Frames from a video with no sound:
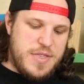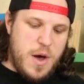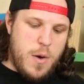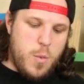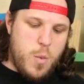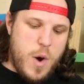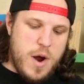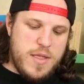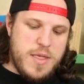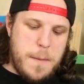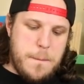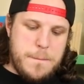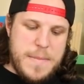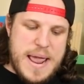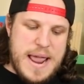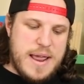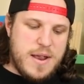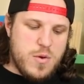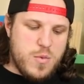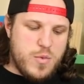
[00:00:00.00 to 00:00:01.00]
one of the
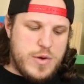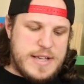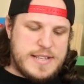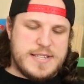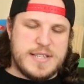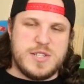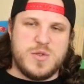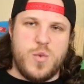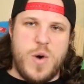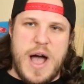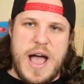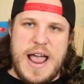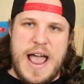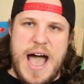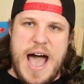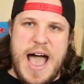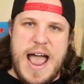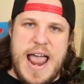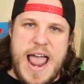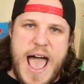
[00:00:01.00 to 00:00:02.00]
main reasons why
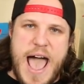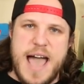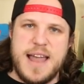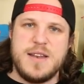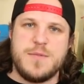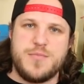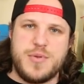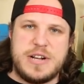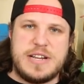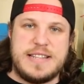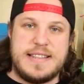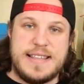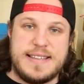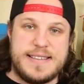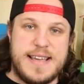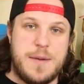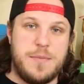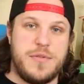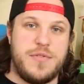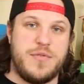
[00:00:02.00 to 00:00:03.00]
I hadn't printed
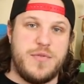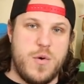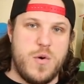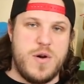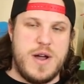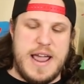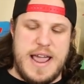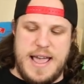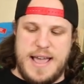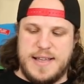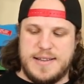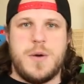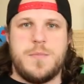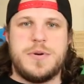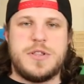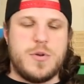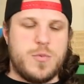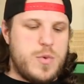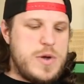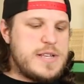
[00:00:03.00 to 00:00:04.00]
this out beforehand,
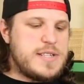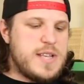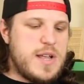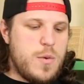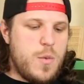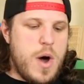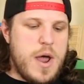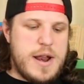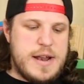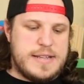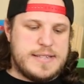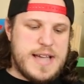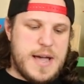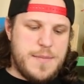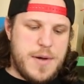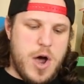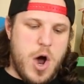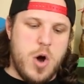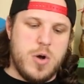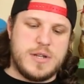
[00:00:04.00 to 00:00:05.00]
but the reason I wanted to
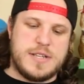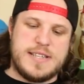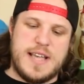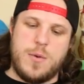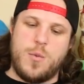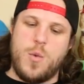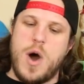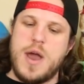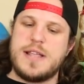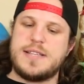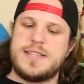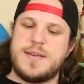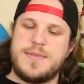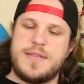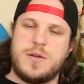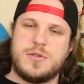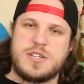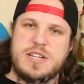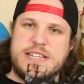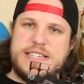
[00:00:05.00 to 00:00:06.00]
design my own because I wanted something
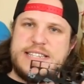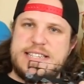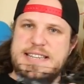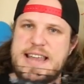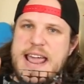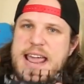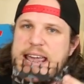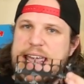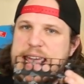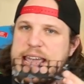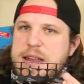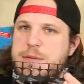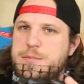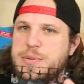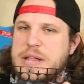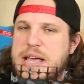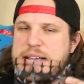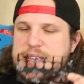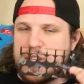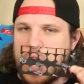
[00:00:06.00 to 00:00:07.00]
that was going to stay in
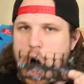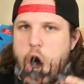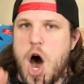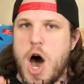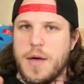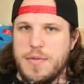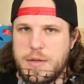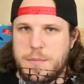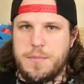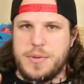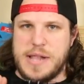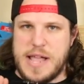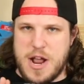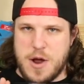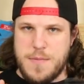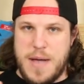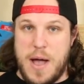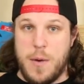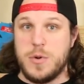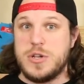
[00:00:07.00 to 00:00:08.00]
place on the
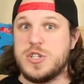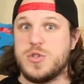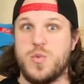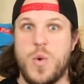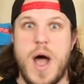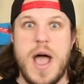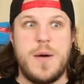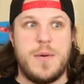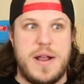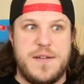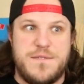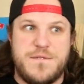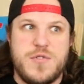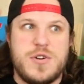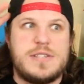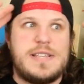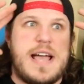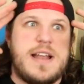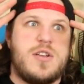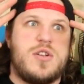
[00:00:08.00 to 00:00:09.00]
player mat, which is why when I
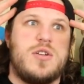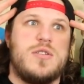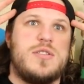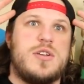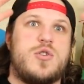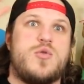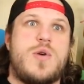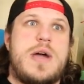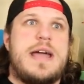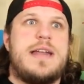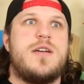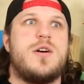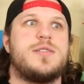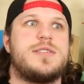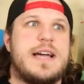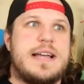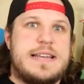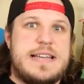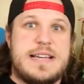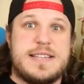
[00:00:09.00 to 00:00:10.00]
first had the
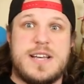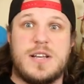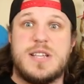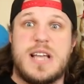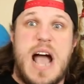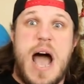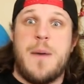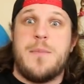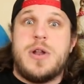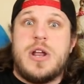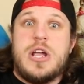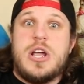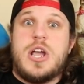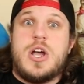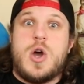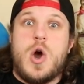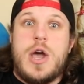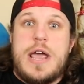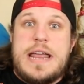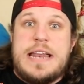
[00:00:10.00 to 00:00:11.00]
grandiose ideas, I was like, I'm going
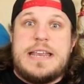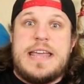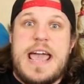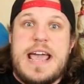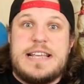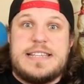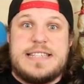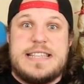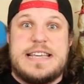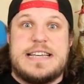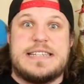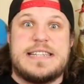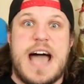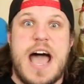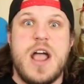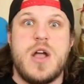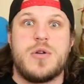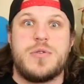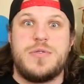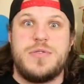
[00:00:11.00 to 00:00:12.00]
to encase the
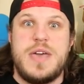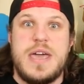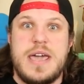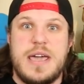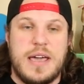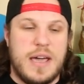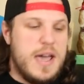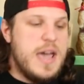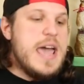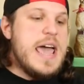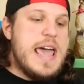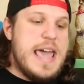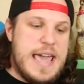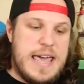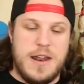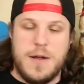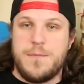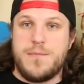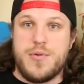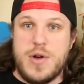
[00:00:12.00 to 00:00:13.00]
entire thing
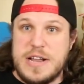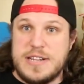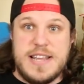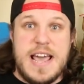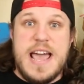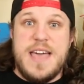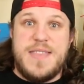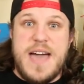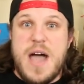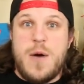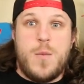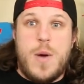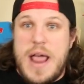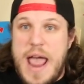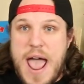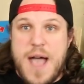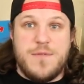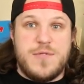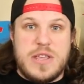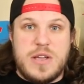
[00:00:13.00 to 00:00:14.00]
in a print. That way
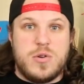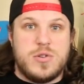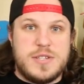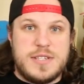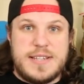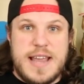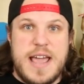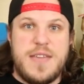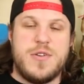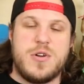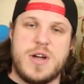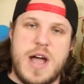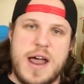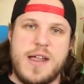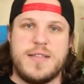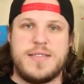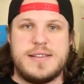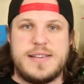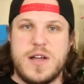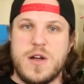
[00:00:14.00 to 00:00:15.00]
everything will stay there.
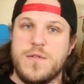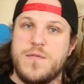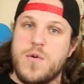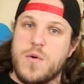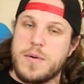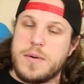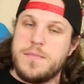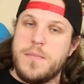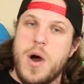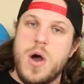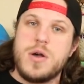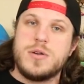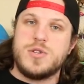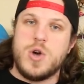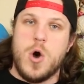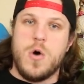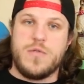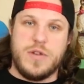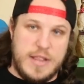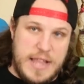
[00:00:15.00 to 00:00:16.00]
Kind of like the Terraforming Mars
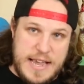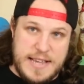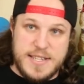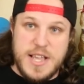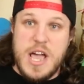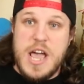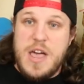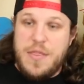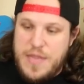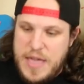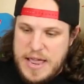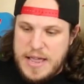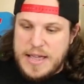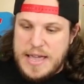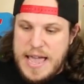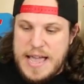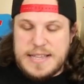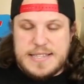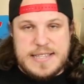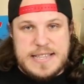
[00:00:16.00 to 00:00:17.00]
overlays, they
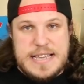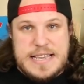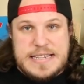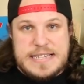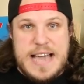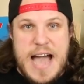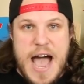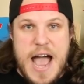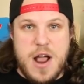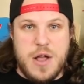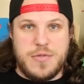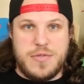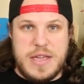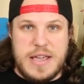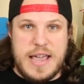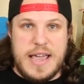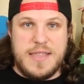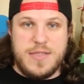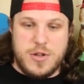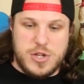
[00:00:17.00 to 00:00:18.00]
encase the entire
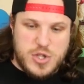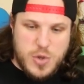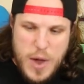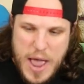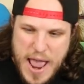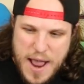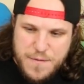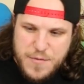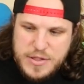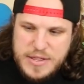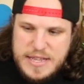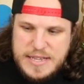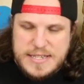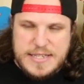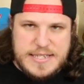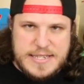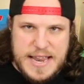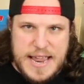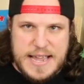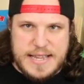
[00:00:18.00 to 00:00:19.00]
thing in there so everything
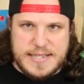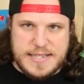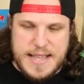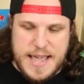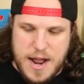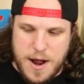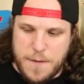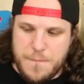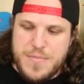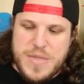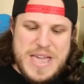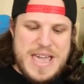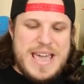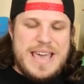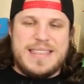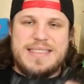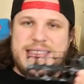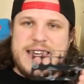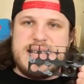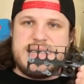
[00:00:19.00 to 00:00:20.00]
stays there.
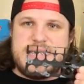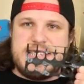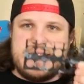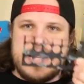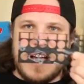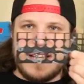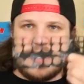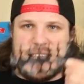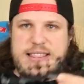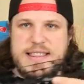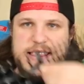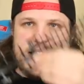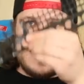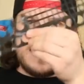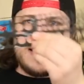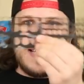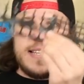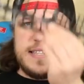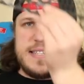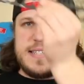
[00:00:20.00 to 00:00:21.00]
This doesn't.
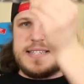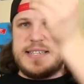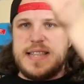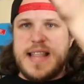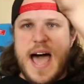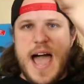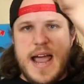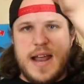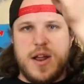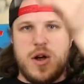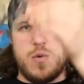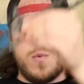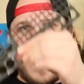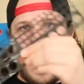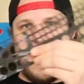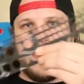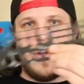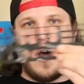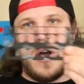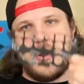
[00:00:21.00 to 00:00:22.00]
This can slide
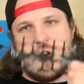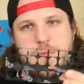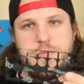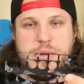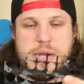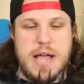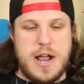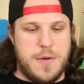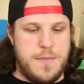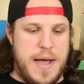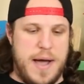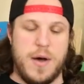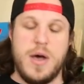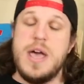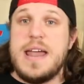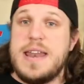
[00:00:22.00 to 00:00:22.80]
around on your player mount.